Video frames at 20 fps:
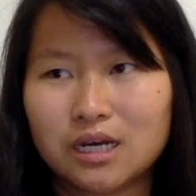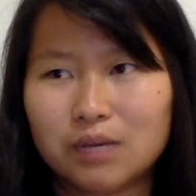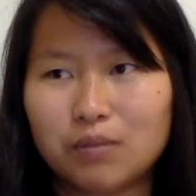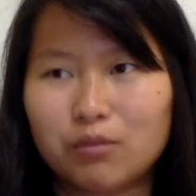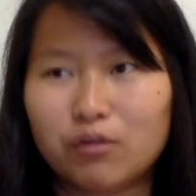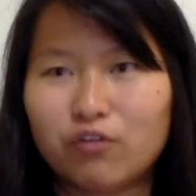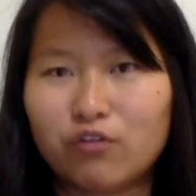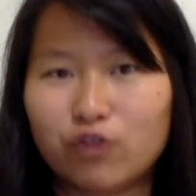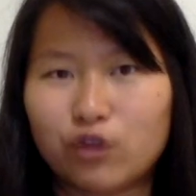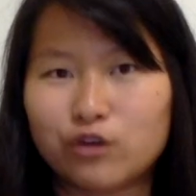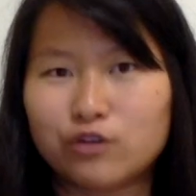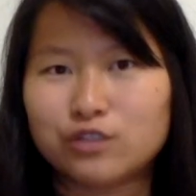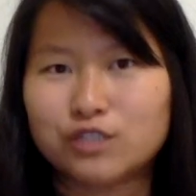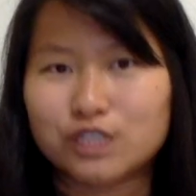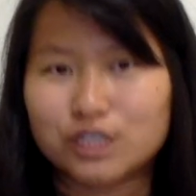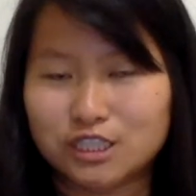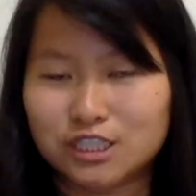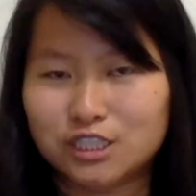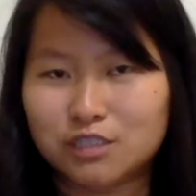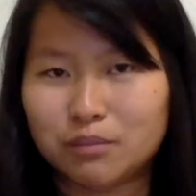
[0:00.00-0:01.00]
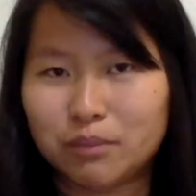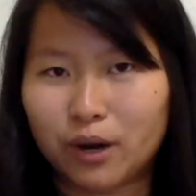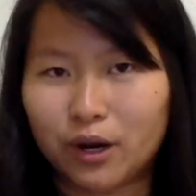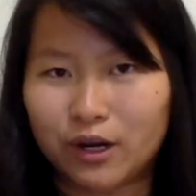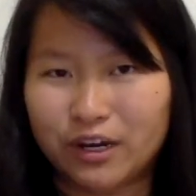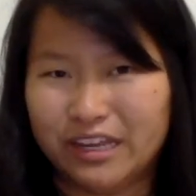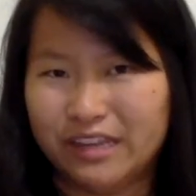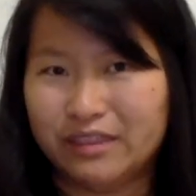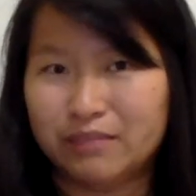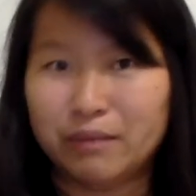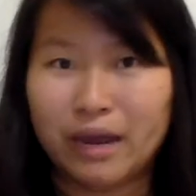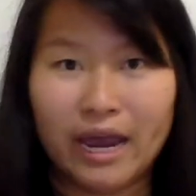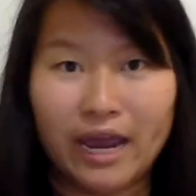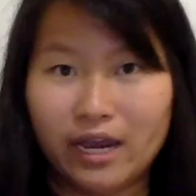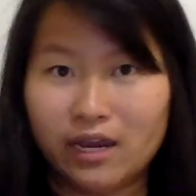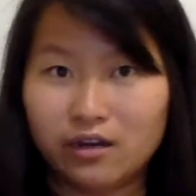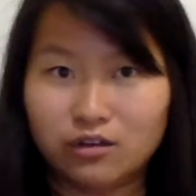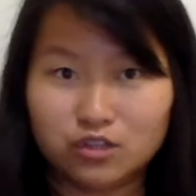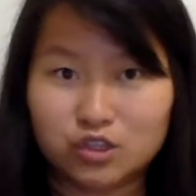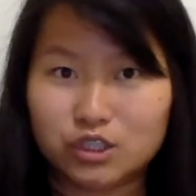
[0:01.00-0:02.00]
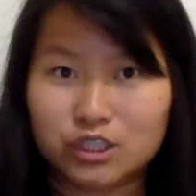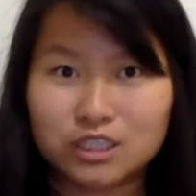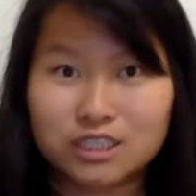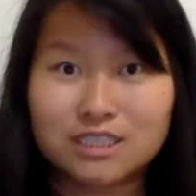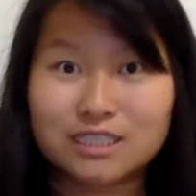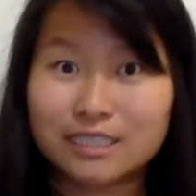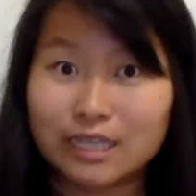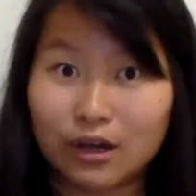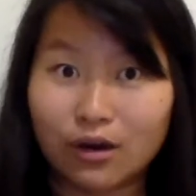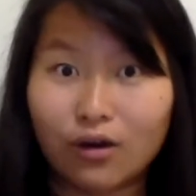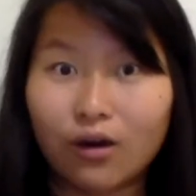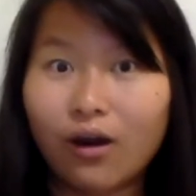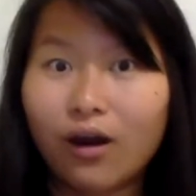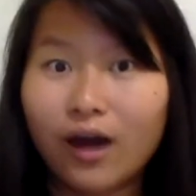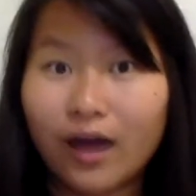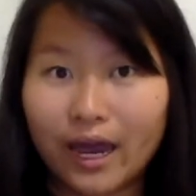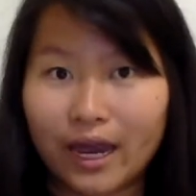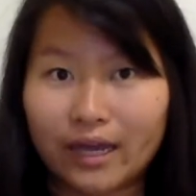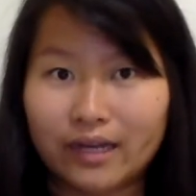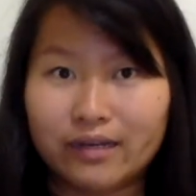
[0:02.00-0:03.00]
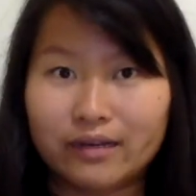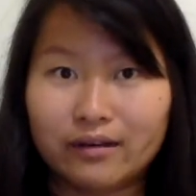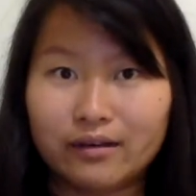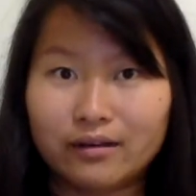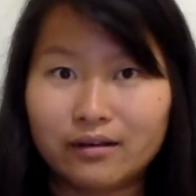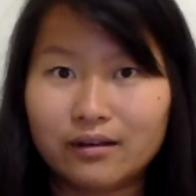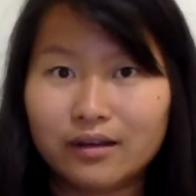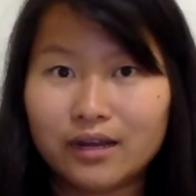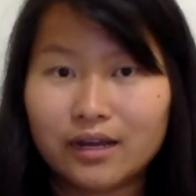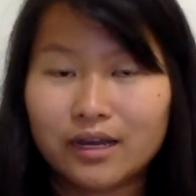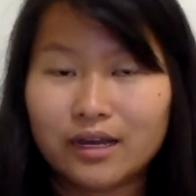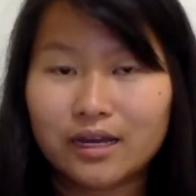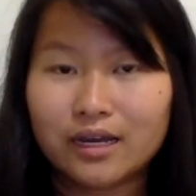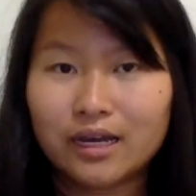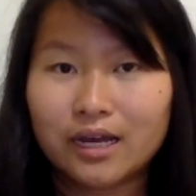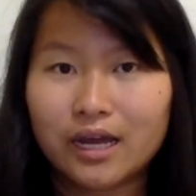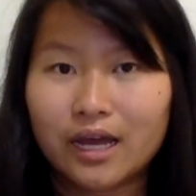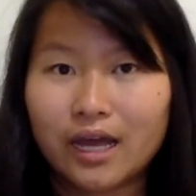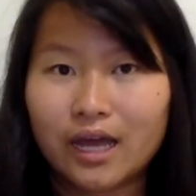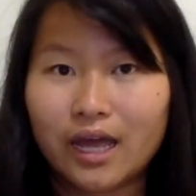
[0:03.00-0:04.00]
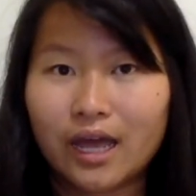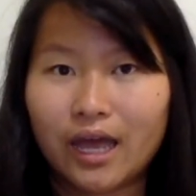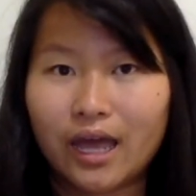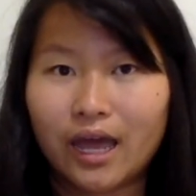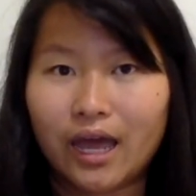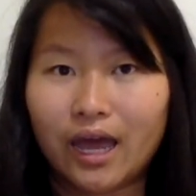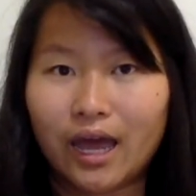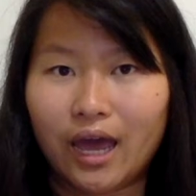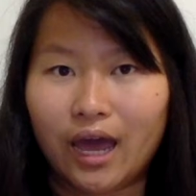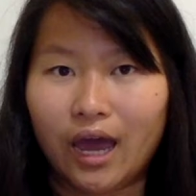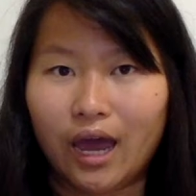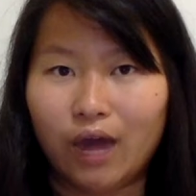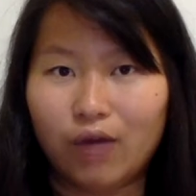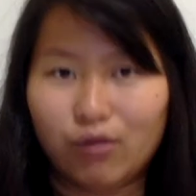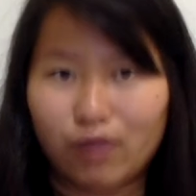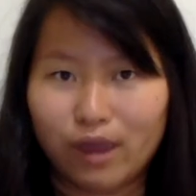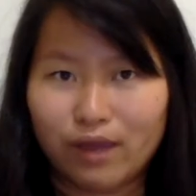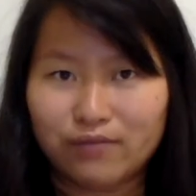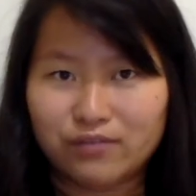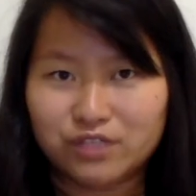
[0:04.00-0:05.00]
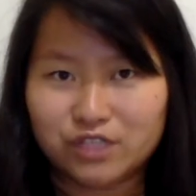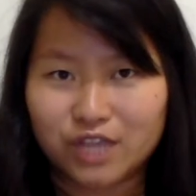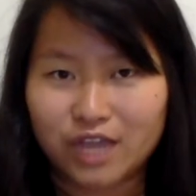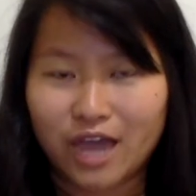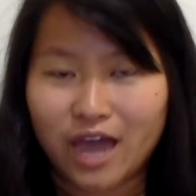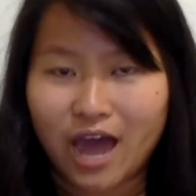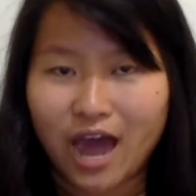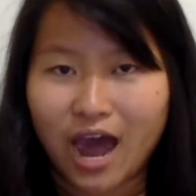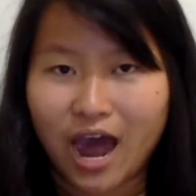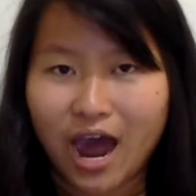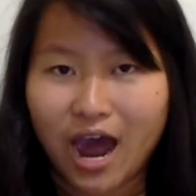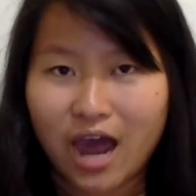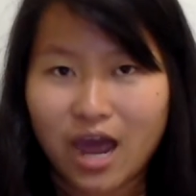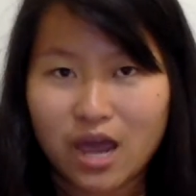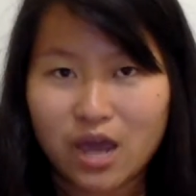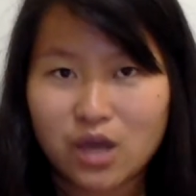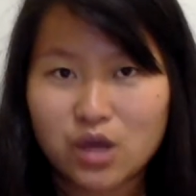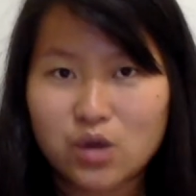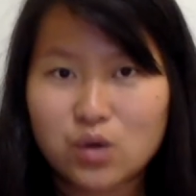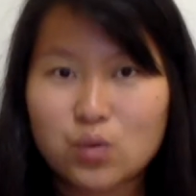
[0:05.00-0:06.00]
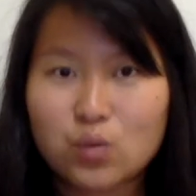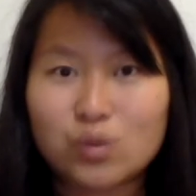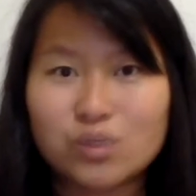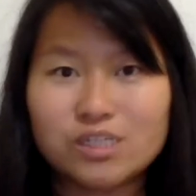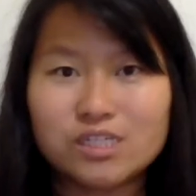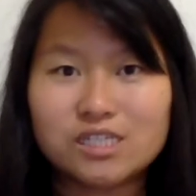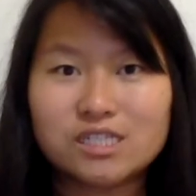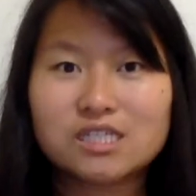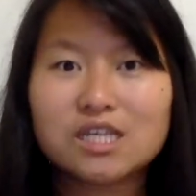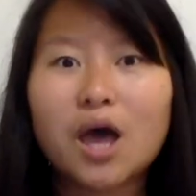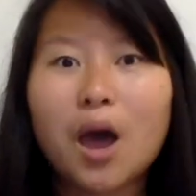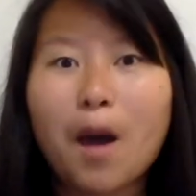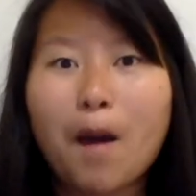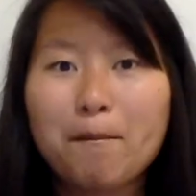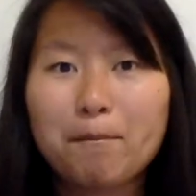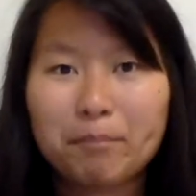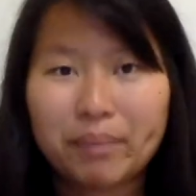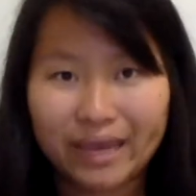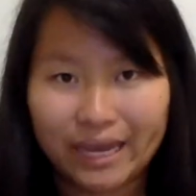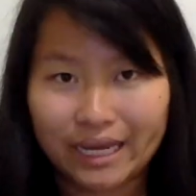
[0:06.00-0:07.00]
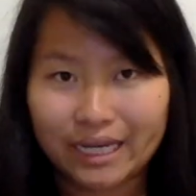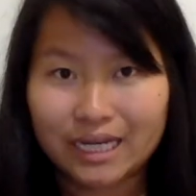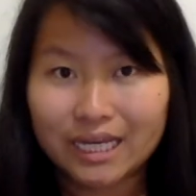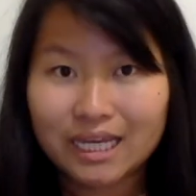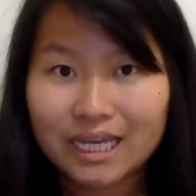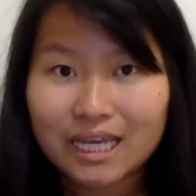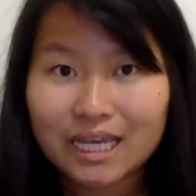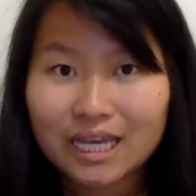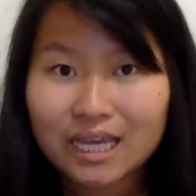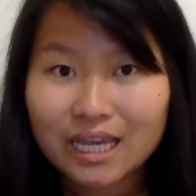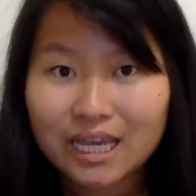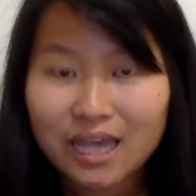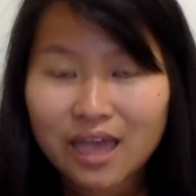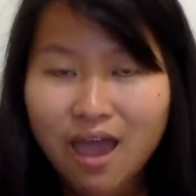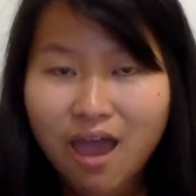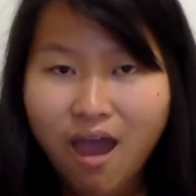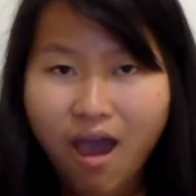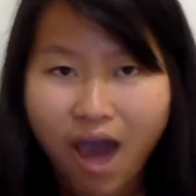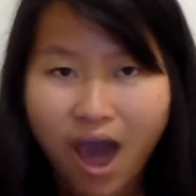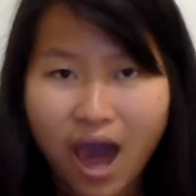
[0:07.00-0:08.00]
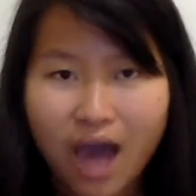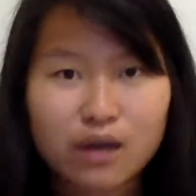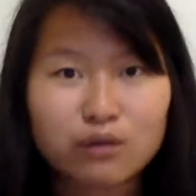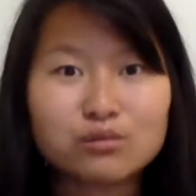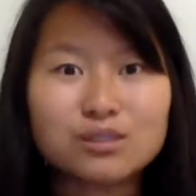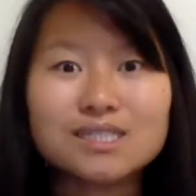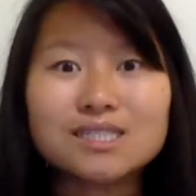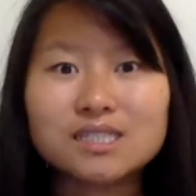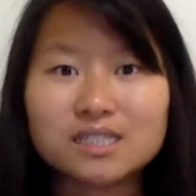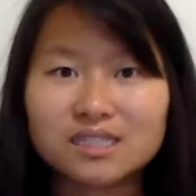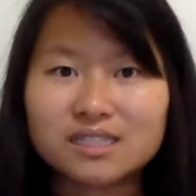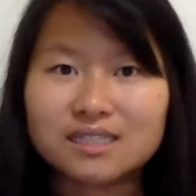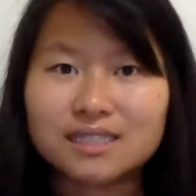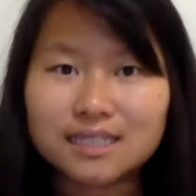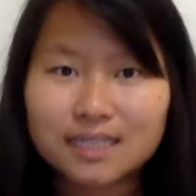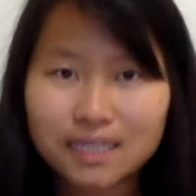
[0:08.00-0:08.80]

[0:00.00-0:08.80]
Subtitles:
before it was going to depart, and my aisle chair still hadn't arrived yet. I was panicky. I was in